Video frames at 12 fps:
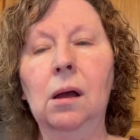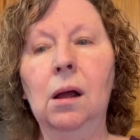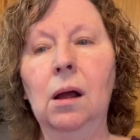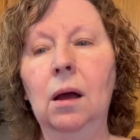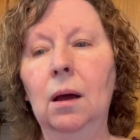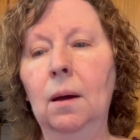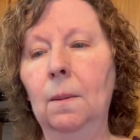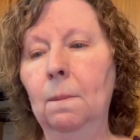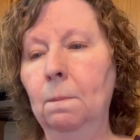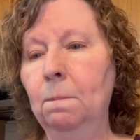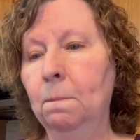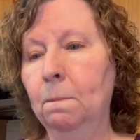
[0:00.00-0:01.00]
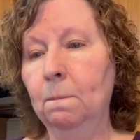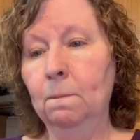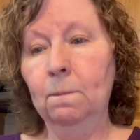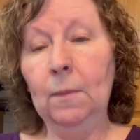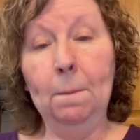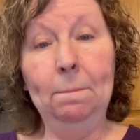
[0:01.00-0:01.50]

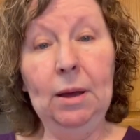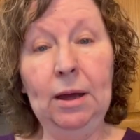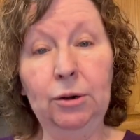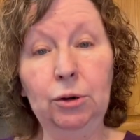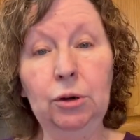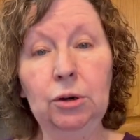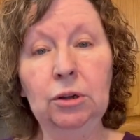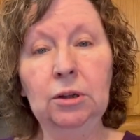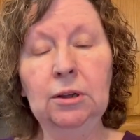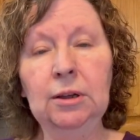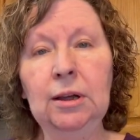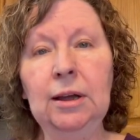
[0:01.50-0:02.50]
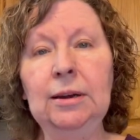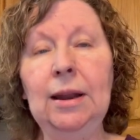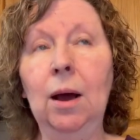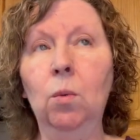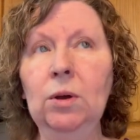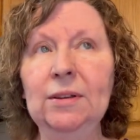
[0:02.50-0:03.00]
butter.
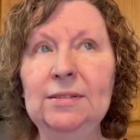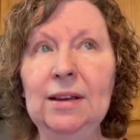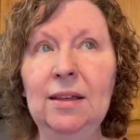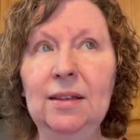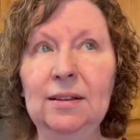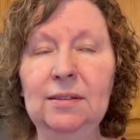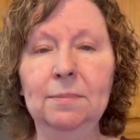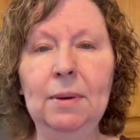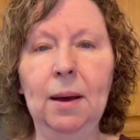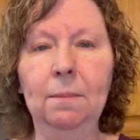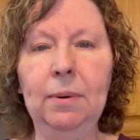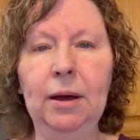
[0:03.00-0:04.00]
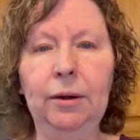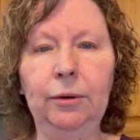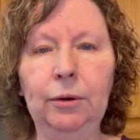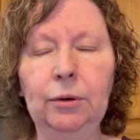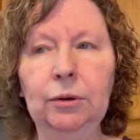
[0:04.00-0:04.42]
Now, I will say this about butter.